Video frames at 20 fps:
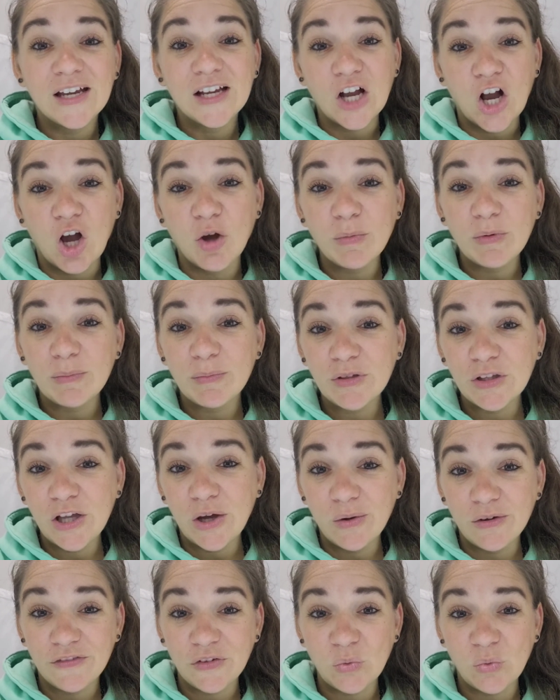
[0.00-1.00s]
Comment
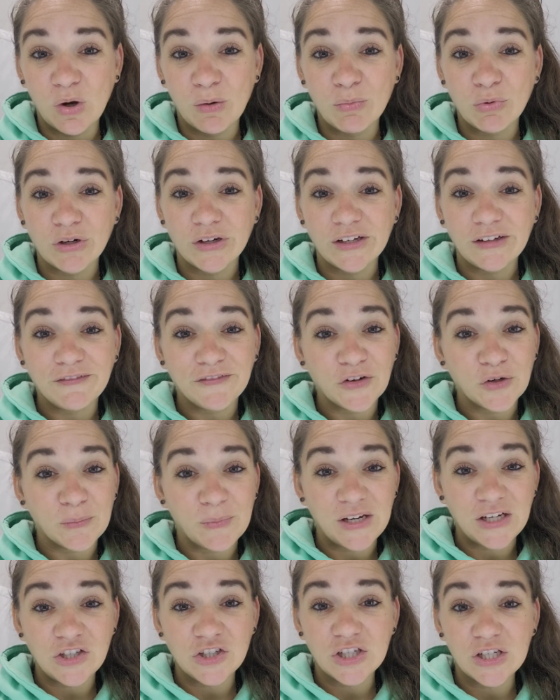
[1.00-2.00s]
below if you want more
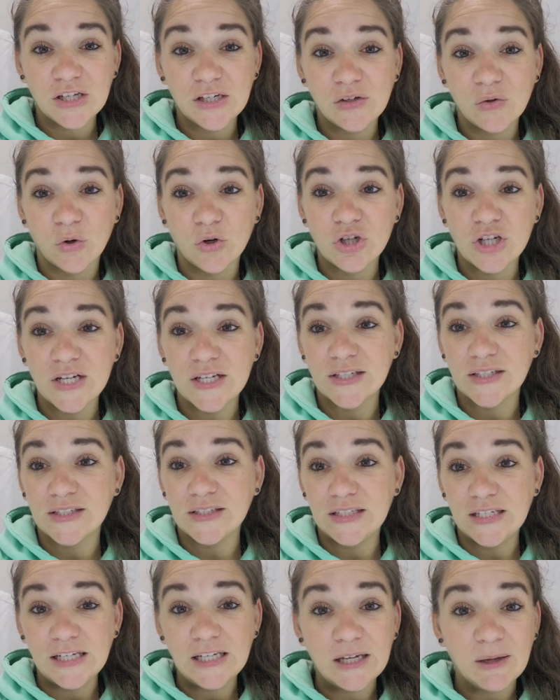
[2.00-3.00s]
information, or
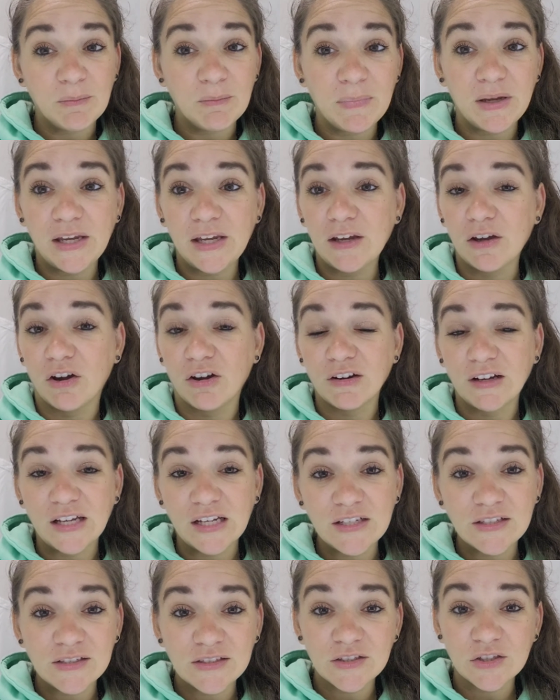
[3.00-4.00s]
just DM me on
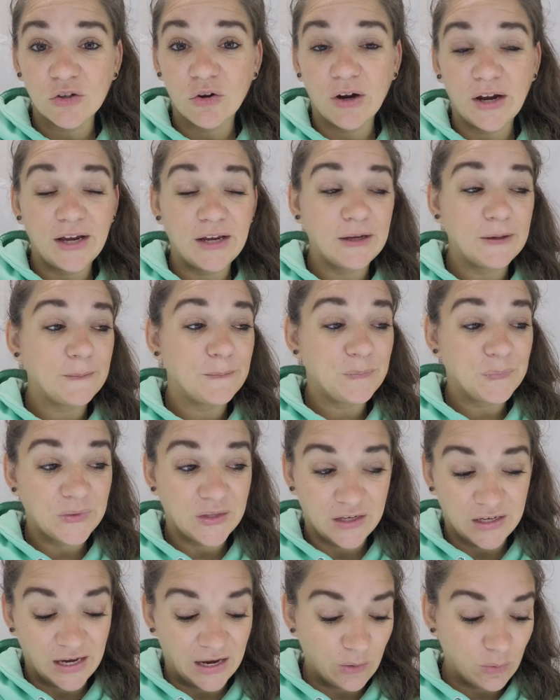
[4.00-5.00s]
Instagram,
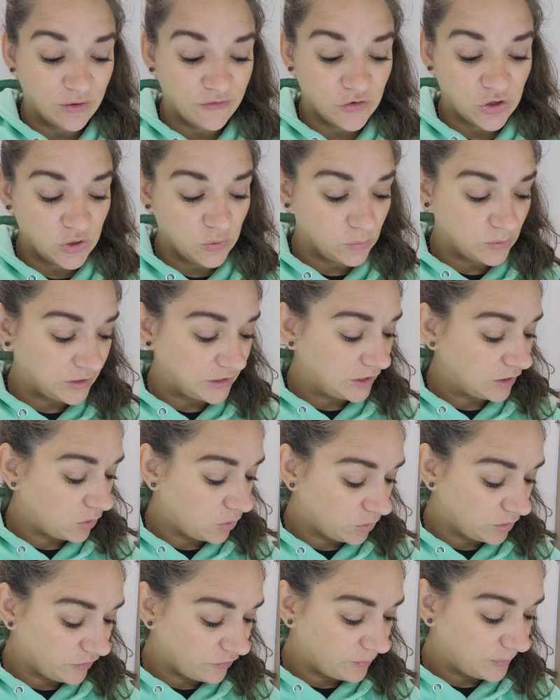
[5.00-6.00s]
however you want to get a
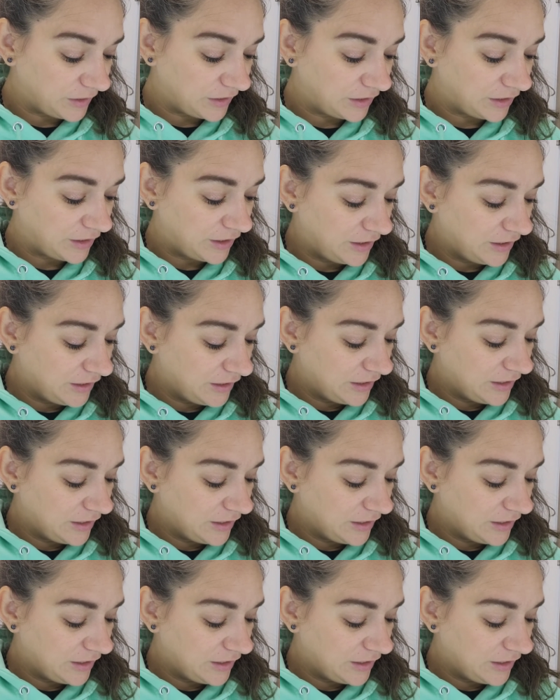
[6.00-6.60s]
hold of me.